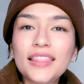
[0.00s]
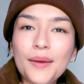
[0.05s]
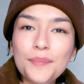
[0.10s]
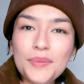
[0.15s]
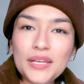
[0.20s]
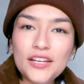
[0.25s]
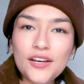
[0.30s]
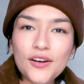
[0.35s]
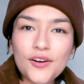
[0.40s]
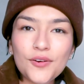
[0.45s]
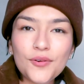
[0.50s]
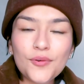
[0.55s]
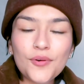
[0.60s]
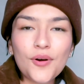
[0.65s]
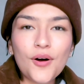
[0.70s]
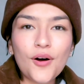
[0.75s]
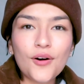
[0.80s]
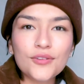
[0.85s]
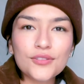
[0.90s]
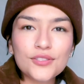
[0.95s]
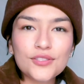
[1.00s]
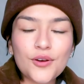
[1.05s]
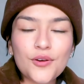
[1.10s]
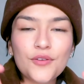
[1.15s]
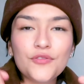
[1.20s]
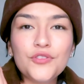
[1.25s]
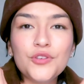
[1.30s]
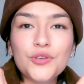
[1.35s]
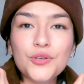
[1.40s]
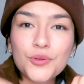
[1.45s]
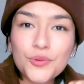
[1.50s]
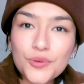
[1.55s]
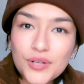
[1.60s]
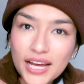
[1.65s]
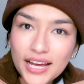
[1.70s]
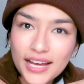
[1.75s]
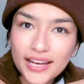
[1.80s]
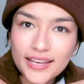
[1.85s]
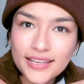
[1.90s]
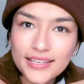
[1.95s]
Let me know also if you
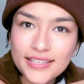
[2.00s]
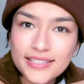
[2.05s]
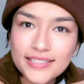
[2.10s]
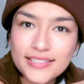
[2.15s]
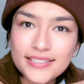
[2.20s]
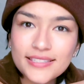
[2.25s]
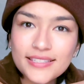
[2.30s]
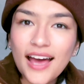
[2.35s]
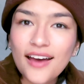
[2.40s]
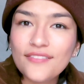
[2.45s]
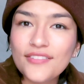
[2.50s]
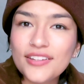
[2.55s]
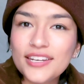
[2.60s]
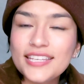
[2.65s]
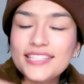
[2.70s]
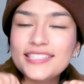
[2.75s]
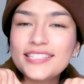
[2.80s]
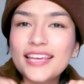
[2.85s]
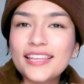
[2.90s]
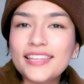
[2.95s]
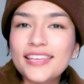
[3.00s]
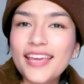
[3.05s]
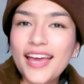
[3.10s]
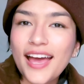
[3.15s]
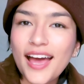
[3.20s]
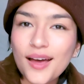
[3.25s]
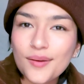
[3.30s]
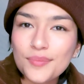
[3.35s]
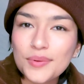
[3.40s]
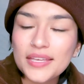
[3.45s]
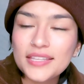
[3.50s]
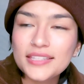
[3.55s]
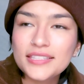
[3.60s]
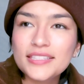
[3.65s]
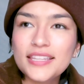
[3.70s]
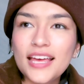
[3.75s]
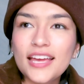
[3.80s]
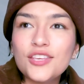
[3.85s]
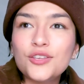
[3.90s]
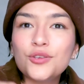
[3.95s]
guys have any daily
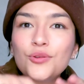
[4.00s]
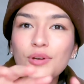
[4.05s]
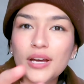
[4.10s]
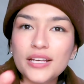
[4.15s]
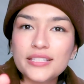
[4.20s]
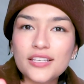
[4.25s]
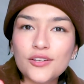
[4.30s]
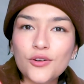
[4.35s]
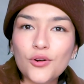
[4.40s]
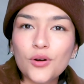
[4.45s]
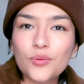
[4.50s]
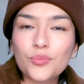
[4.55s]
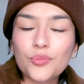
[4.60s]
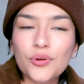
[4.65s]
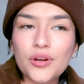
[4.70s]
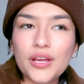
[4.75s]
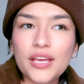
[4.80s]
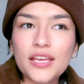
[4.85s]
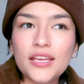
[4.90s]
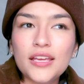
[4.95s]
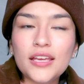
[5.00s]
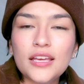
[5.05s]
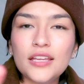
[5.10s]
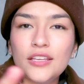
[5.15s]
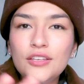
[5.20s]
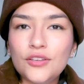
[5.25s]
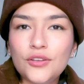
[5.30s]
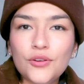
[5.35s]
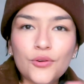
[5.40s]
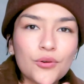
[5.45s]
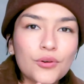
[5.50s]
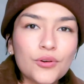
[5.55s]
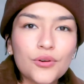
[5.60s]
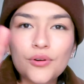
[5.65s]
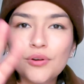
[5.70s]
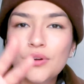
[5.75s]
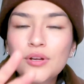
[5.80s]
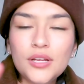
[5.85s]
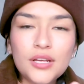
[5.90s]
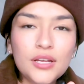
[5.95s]
habits that you guys incorporate in
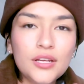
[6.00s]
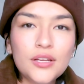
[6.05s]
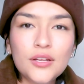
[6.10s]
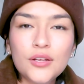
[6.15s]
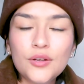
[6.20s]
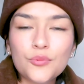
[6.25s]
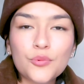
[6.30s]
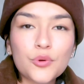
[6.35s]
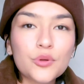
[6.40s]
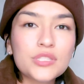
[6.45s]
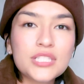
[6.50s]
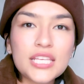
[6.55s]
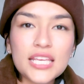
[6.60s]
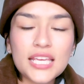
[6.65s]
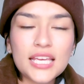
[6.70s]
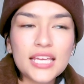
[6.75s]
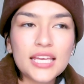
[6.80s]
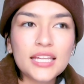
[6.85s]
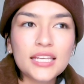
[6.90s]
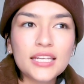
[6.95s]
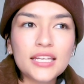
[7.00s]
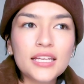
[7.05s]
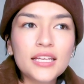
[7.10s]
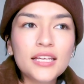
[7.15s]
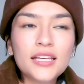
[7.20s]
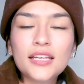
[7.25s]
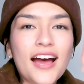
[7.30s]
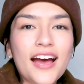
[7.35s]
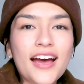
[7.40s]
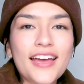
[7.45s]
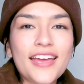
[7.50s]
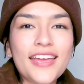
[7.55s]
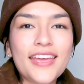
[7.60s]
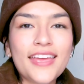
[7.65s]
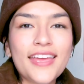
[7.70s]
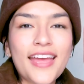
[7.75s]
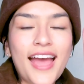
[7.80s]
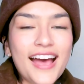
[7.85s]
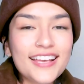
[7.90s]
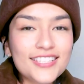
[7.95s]
your routine.
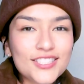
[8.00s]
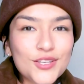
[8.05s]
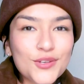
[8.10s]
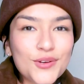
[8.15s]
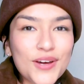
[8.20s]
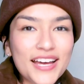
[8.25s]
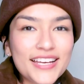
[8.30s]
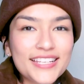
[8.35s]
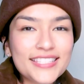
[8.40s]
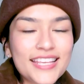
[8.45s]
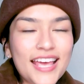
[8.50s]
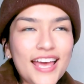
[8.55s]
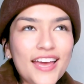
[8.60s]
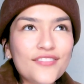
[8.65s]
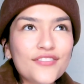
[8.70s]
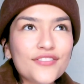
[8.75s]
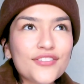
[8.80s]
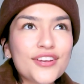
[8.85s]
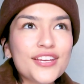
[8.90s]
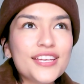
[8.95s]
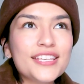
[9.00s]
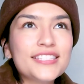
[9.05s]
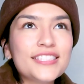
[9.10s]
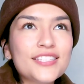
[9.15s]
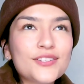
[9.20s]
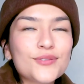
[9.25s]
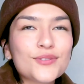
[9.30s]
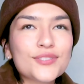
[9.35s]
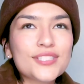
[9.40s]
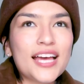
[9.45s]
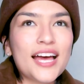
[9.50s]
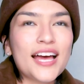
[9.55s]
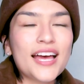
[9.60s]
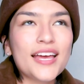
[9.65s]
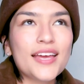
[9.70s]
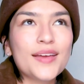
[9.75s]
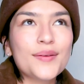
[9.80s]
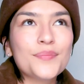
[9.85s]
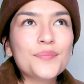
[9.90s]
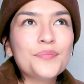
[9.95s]
I ask you guys every single
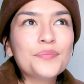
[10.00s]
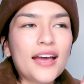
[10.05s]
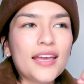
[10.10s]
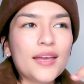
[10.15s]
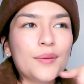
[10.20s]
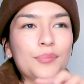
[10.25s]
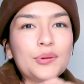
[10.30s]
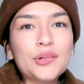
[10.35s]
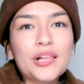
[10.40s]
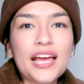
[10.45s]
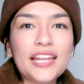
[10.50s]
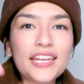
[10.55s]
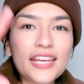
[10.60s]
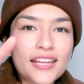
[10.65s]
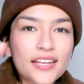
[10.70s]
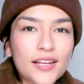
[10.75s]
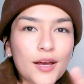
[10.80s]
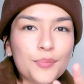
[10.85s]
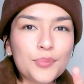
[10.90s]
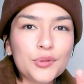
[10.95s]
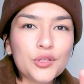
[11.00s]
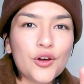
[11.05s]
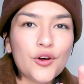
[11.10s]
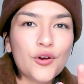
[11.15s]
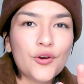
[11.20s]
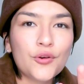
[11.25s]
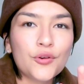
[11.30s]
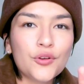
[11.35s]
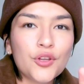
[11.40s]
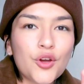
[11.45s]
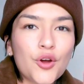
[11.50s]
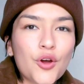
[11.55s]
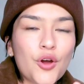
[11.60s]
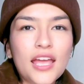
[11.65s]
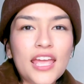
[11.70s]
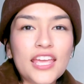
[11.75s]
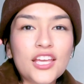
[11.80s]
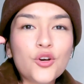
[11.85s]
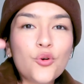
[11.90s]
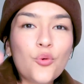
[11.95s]
time I am planning an upload
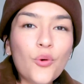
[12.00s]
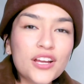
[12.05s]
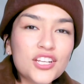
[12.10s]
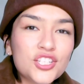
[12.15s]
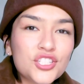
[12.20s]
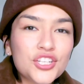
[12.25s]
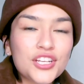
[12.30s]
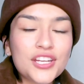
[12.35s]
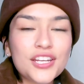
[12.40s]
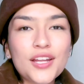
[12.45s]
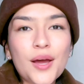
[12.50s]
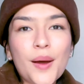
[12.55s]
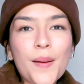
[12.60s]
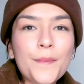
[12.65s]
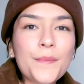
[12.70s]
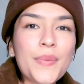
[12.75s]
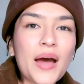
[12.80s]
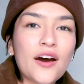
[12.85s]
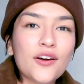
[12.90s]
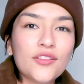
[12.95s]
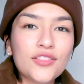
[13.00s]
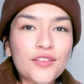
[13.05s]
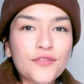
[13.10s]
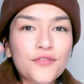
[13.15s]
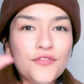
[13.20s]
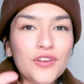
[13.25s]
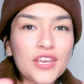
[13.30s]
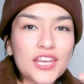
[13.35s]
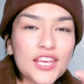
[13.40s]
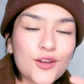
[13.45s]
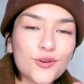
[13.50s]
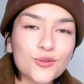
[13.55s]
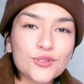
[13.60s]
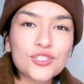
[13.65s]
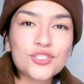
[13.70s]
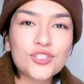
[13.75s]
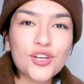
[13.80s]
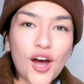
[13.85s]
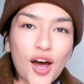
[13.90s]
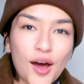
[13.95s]
a question about the
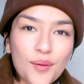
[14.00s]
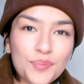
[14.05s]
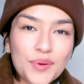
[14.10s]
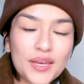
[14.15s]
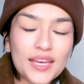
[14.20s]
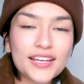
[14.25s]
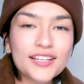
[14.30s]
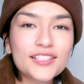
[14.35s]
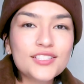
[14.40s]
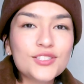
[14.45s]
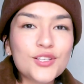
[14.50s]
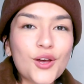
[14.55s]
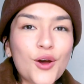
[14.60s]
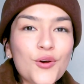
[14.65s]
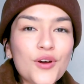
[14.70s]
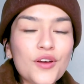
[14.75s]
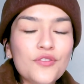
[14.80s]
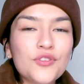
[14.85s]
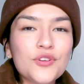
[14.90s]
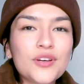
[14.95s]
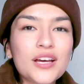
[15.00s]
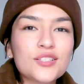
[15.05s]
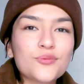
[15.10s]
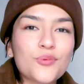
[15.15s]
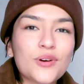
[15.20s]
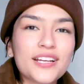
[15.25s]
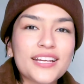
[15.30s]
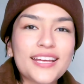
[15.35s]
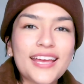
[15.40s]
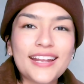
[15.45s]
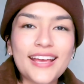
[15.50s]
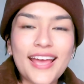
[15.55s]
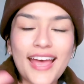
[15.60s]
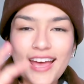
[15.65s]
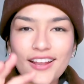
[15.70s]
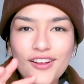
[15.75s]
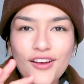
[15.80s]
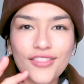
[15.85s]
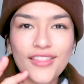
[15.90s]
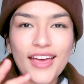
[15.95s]
video's topic, so if you guys want to get
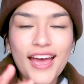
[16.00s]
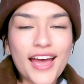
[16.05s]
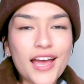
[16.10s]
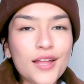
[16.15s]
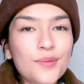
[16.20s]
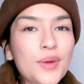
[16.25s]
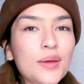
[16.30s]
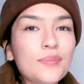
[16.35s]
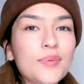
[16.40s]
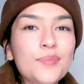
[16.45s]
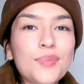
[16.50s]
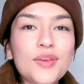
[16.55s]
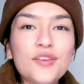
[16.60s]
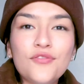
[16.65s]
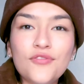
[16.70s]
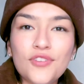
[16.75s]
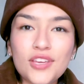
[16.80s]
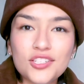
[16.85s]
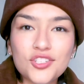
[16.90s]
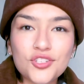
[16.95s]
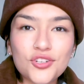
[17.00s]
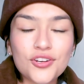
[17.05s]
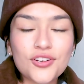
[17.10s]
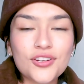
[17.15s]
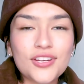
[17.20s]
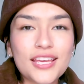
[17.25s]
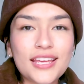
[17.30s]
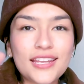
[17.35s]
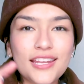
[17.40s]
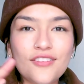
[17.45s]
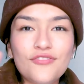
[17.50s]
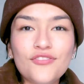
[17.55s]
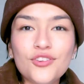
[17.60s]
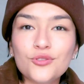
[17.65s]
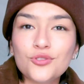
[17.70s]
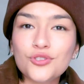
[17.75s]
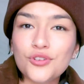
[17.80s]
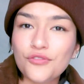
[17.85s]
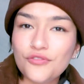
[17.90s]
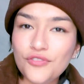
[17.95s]
ahead on that and maybe be featured in a
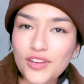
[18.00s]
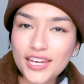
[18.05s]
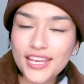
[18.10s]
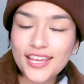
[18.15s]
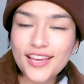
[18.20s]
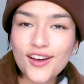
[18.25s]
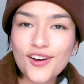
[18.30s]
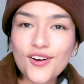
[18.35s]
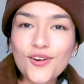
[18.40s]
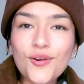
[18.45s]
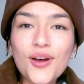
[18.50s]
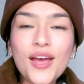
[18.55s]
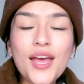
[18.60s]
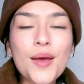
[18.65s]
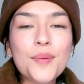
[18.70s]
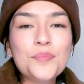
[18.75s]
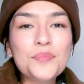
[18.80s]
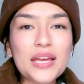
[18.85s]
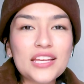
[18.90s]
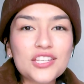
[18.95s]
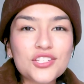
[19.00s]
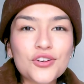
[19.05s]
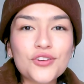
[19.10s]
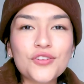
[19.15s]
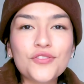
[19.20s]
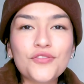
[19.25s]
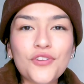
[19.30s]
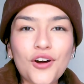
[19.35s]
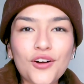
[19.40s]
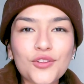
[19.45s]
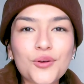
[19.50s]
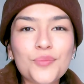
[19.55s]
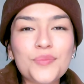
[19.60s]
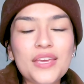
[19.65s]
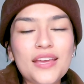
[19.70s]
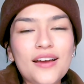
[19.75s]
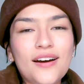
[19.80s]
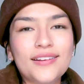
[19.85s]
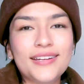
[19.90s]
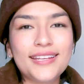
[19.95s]
future video, make sure to follow
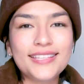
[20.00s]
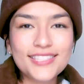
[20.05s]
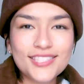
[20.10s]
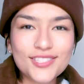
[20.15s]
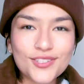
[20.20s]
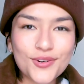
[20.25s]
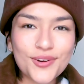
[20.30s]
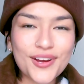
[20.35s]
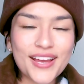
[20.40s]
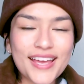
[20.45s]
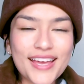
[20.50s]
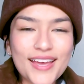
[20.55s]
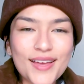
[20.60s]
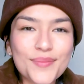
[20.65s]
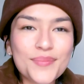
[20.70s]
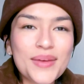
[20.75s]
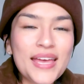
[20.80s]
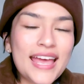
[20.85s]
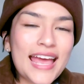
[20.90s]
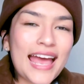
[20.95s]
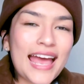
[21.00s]
me on Instagram